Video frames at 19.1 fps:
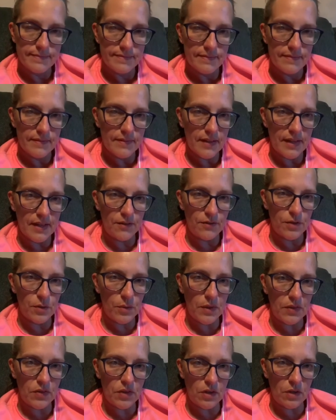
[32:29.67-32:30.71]
And if you
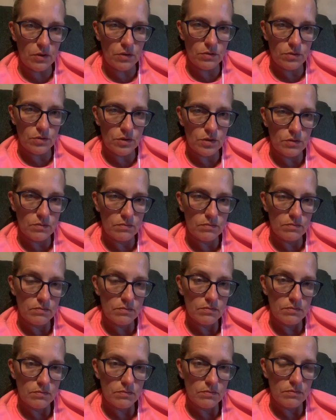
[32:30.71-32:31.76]
want the notes,
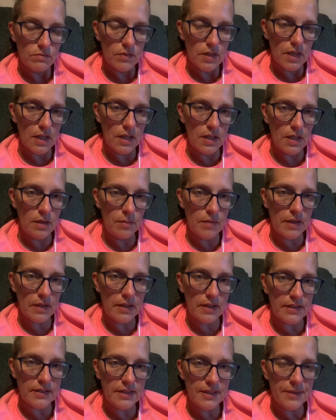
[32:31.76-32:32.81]
get on the email
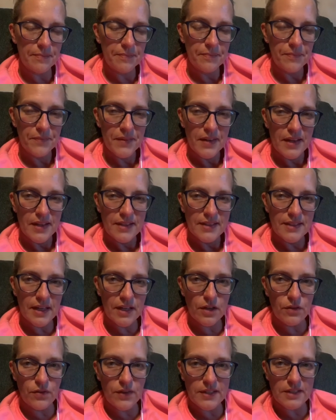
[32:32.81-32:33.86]
list. Tell your
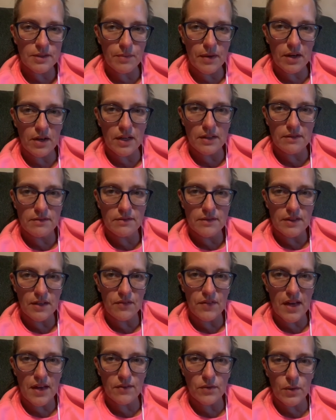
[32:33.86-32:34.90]
friends about it. If they
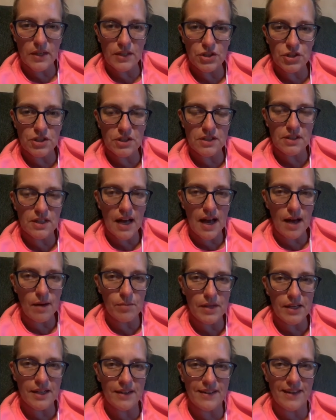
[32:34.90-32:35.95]
have questions, I'll be
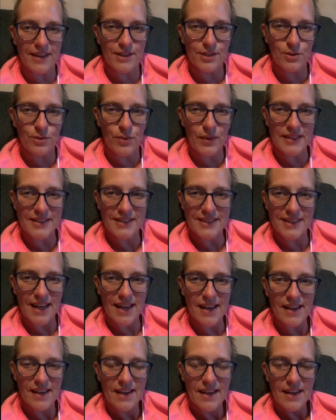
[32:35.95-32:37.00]
here next Wednesday.
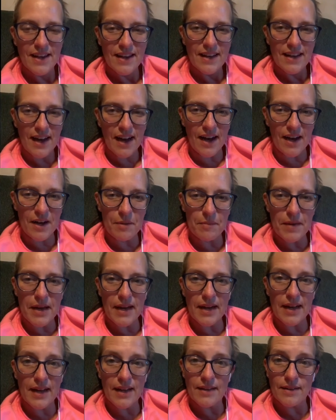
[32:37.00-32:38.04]
And
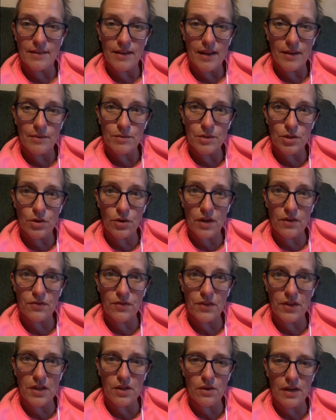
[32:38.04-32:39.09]
I am so grateful
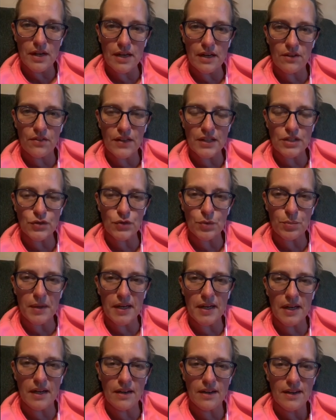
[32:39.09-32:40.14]
that you are here. Thanks for being
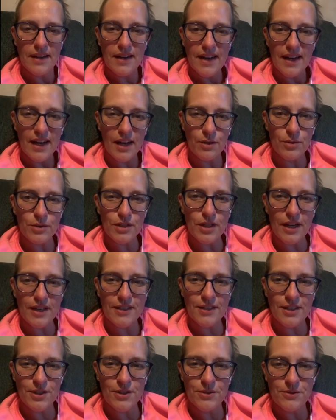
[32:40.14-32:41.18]
here. And we'll talk
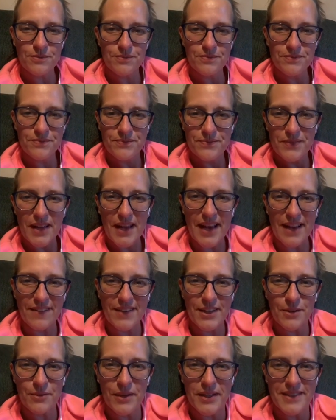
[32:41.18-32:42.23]
soon. Have a good one.